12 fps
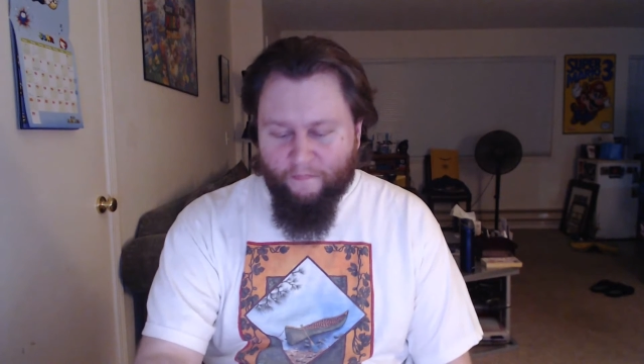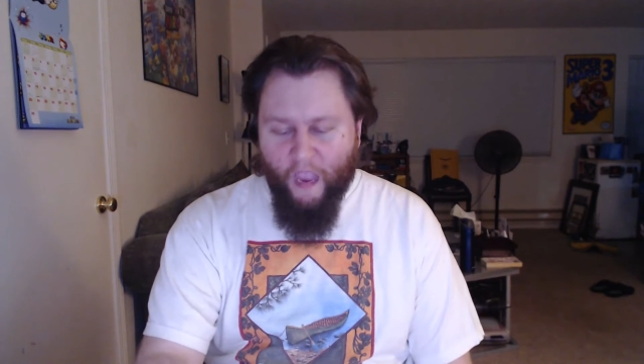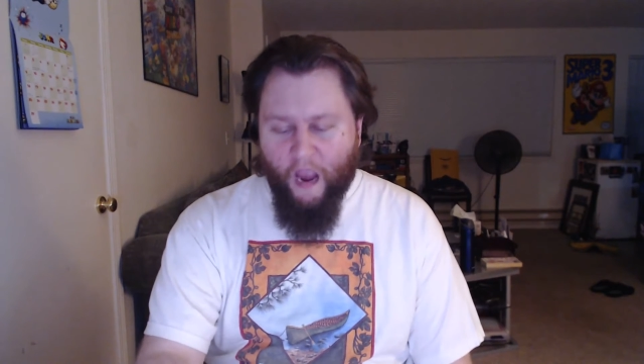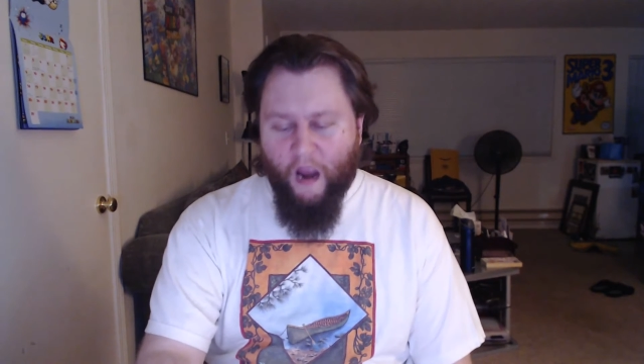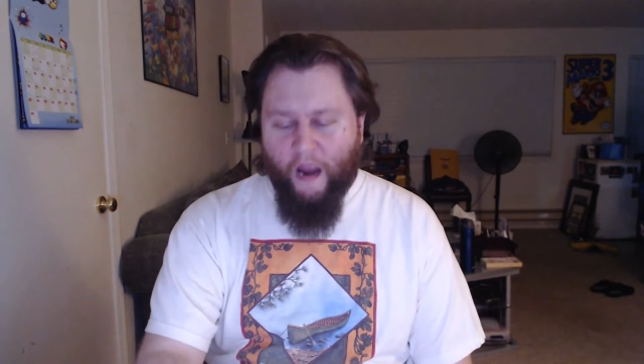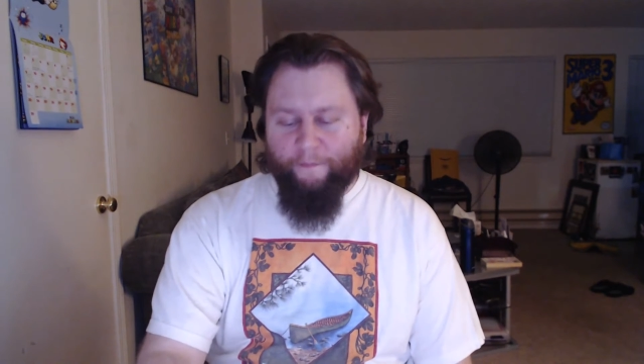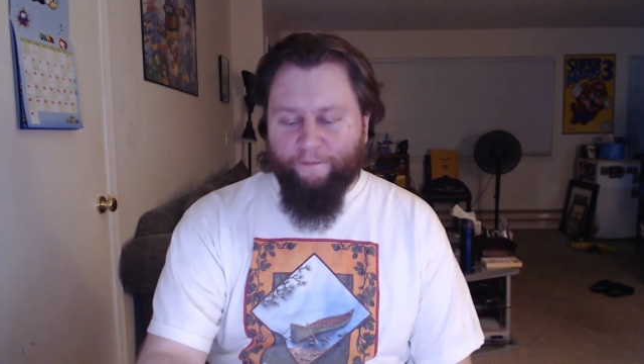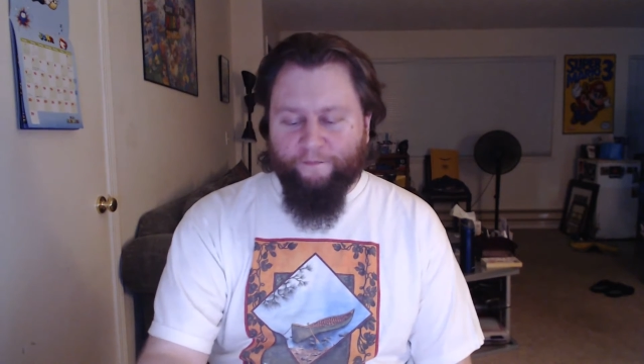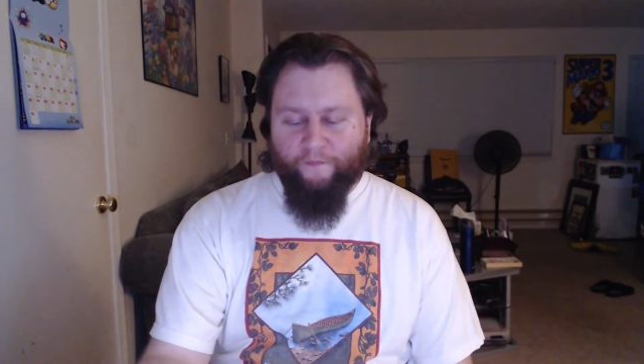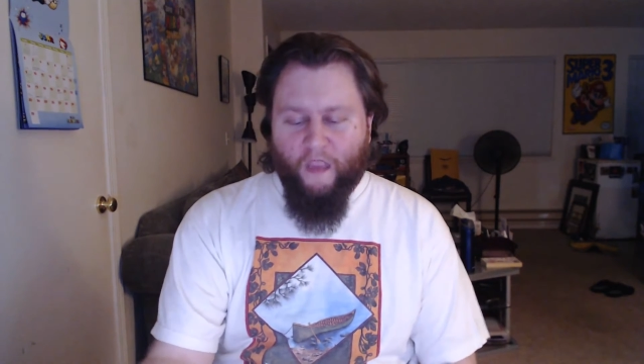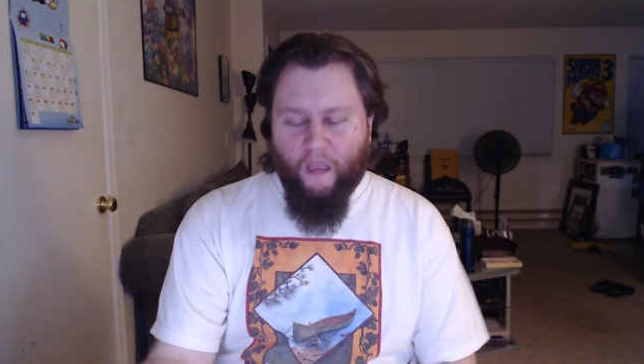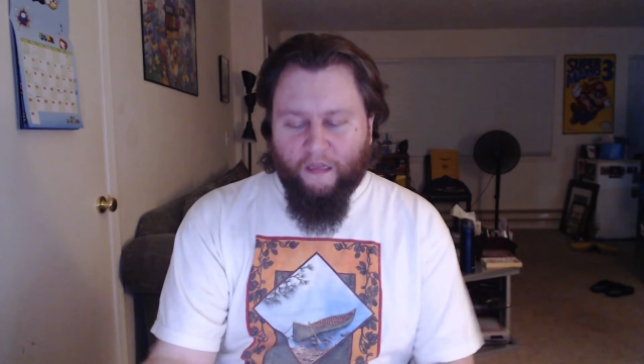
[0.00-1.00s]
Alright,
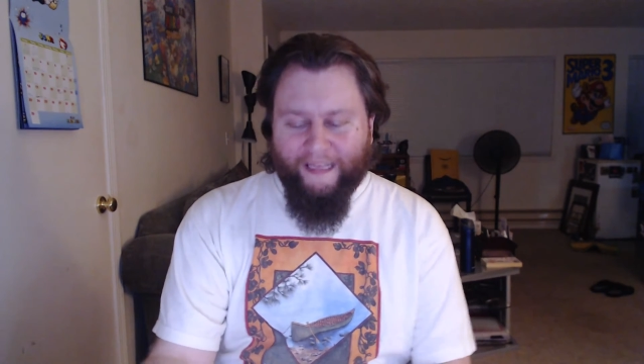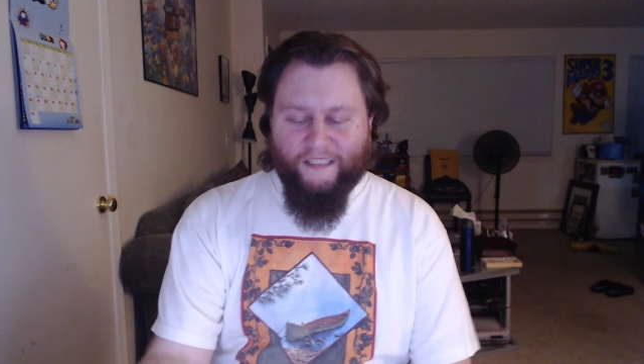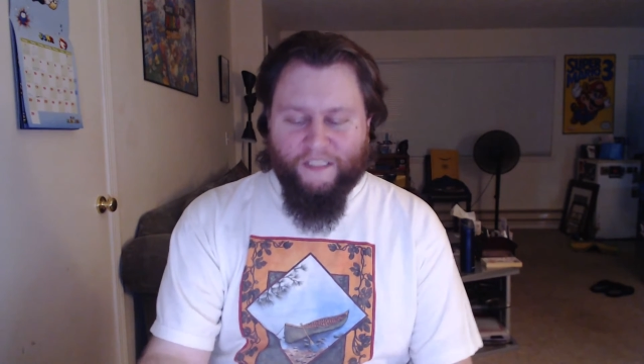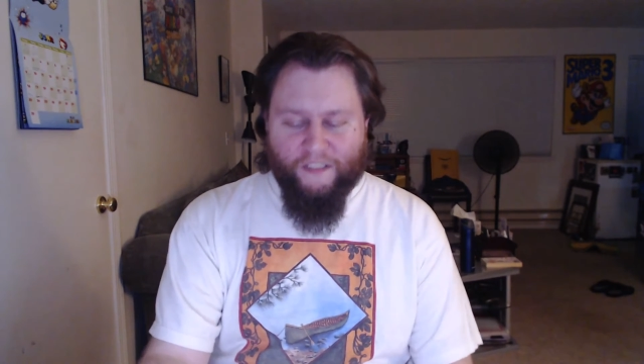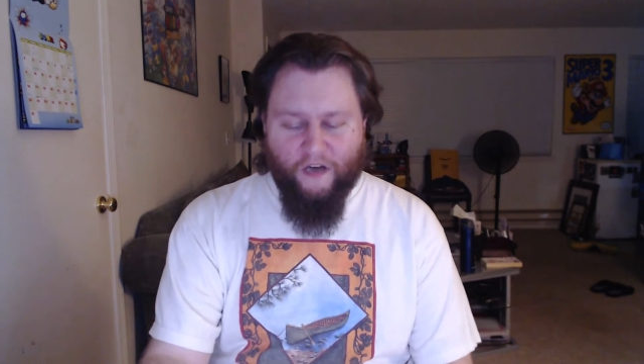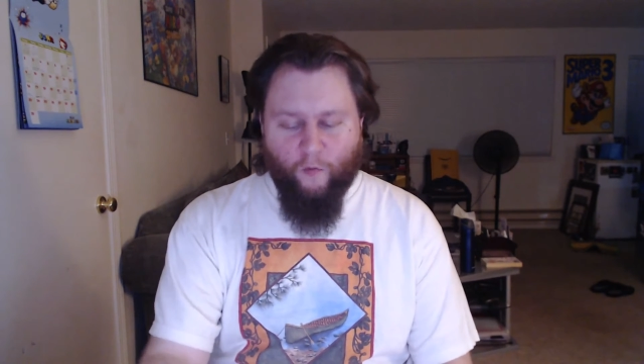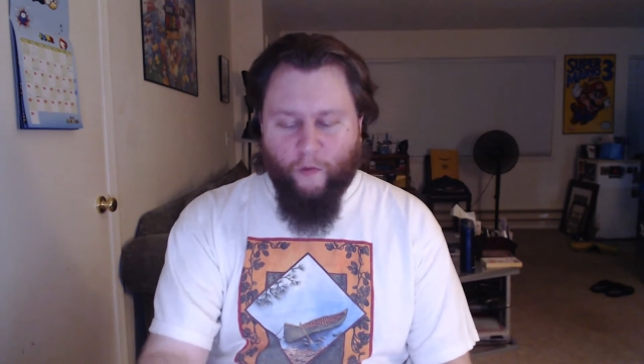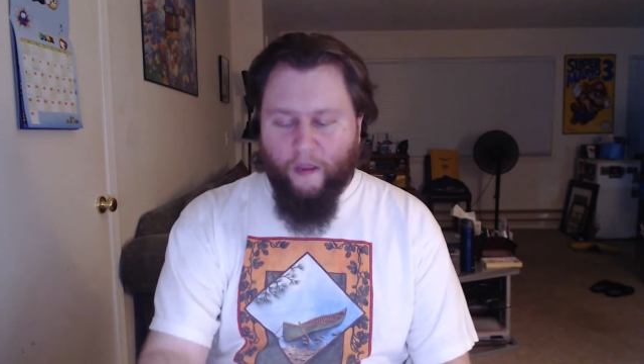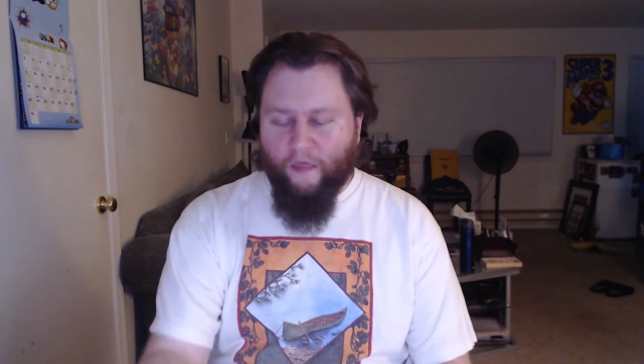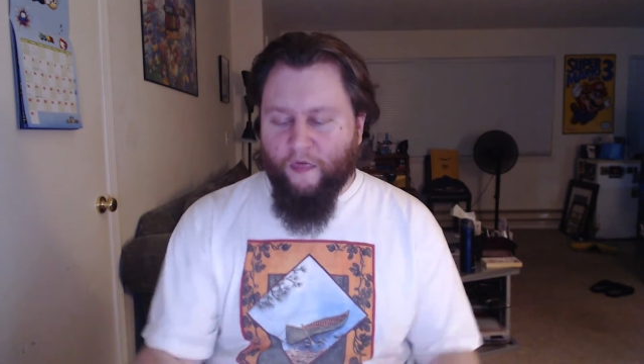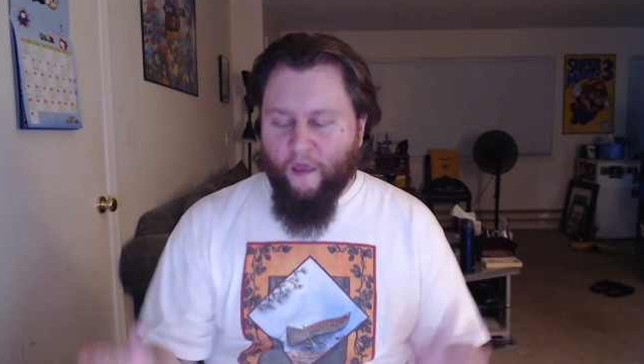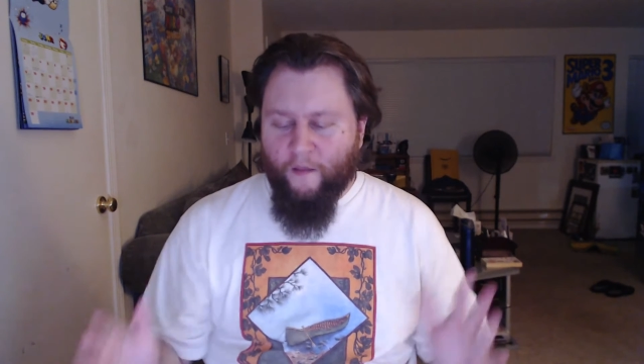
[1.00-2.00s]
let's start
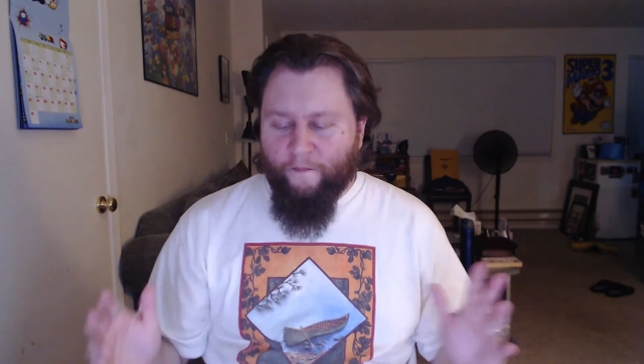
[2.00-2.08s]
with